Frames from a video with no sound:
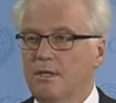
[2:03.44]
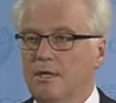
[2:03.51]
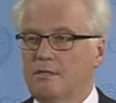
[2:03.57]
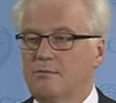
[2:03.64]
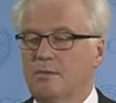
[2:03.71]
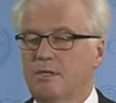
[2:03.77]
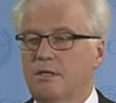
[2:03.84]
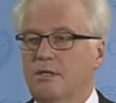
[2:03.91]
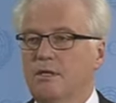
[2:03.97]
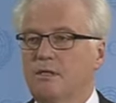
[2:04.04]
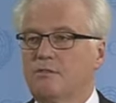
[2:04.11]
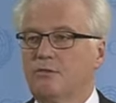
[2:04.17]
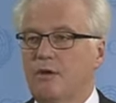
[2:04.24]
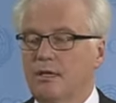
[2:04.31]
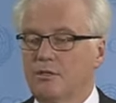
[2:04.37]
has been a
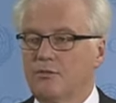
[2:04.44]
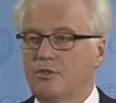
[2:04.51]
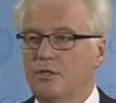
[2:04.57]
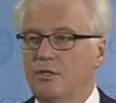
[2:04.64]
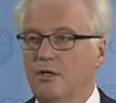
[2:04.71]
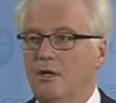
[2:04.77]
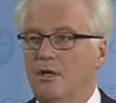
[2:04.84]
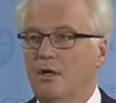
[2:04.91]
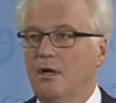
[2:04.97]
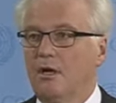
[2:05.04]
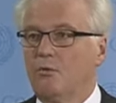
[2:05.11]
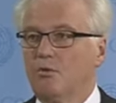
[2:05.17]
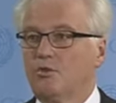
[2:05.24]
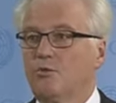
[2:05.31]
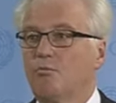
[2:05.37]
strategy
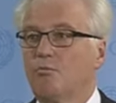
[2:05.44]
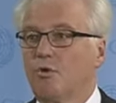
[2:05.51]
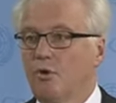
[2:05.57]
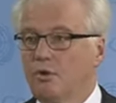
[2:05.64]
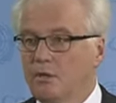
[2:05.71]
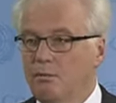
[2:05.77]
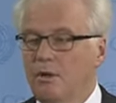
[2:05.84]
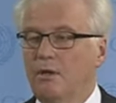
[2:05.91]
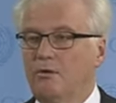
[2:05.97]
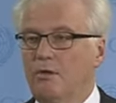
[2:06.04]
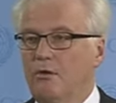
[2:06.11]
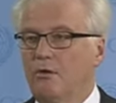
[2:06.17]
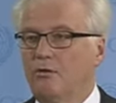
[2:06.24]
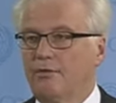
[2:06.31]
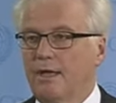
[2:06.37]
which brought about the
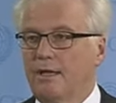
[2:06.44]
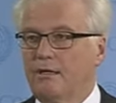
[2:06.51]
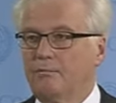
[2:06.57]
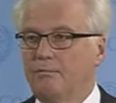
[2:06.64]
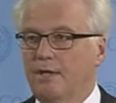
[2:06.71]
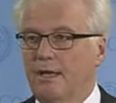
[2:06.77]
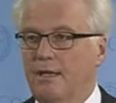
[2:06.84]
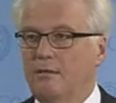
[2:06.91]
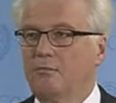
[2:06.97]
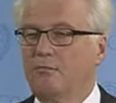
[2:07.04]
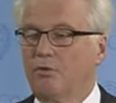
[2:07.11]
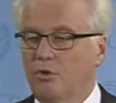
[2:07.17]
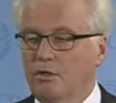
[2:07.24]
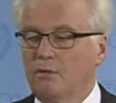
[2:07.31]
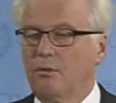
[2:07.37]
Kofi
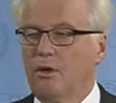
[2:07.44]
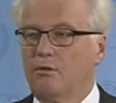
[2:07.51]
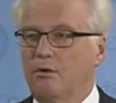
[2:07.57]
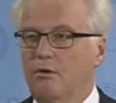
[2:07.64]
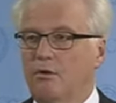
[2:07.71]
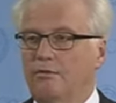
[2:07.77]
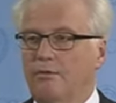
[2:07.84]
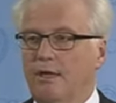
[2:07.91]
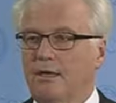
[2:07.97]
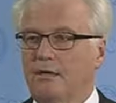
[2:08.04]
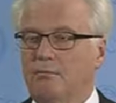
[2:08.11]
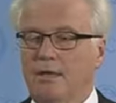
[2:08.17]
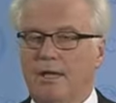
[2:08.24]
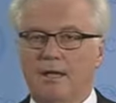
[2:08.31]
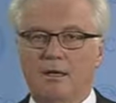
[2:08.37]

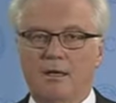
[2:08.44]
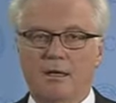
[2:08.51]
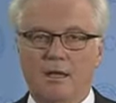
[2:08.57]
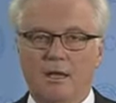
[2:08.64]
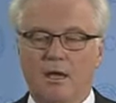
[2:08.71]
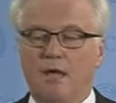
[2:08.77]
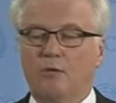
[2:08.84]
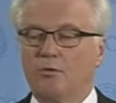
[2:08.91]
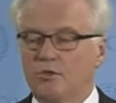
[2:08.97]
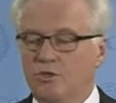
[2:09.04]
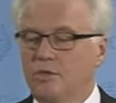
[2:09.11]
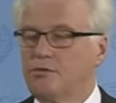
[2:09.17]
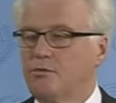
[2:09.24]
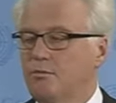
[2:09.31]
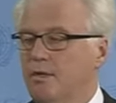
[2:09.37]
Annan plan, and which
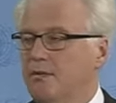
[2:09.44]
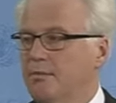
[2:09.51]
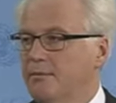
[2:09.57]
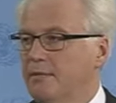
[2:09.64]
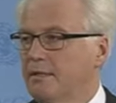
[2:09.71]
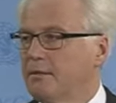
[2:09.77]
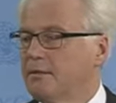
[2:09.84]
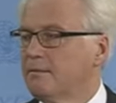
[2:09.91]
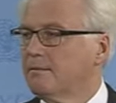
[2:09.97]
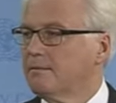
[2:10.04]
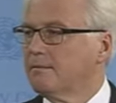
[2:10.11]
needs to be implemented.